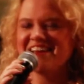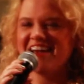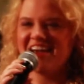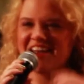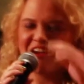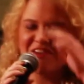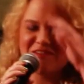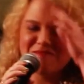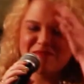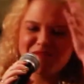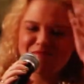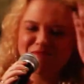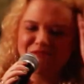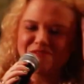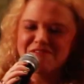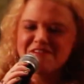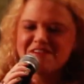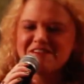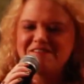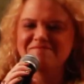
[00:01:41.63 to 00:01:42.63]
And I
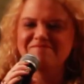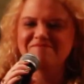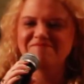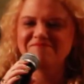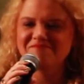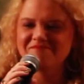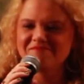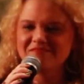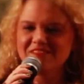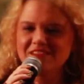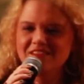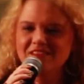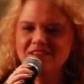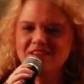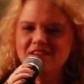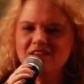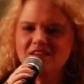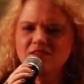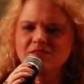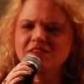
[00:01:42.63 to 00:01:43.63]
remember
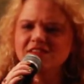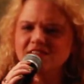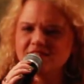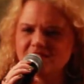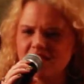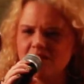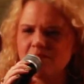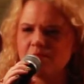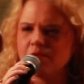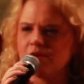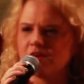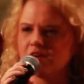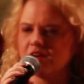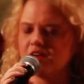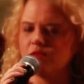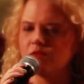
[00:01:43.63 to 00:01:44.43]
it was December.